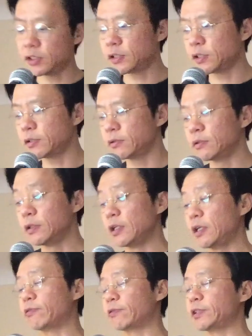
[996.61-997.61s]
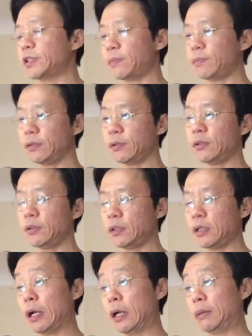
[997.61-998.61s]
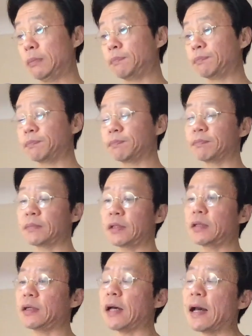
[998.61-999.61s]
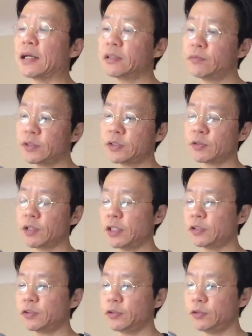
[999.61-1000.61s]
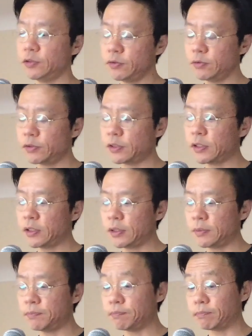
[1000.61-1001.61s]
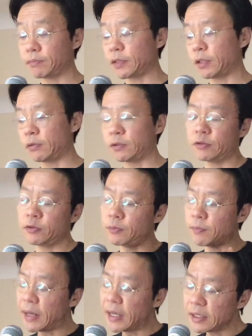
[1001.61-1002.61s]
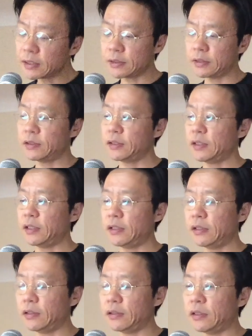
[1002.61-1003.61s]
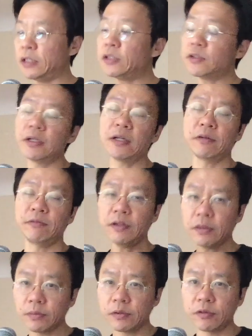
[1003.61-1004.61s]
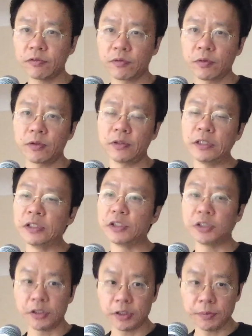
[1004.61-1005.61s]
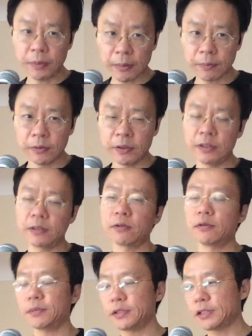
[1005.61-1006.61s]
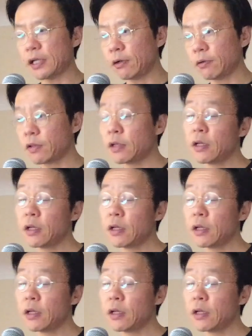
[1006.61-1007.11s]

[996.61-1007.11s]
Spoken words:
So, for example, activists trying to use to make internet available for indigenous people in the global South,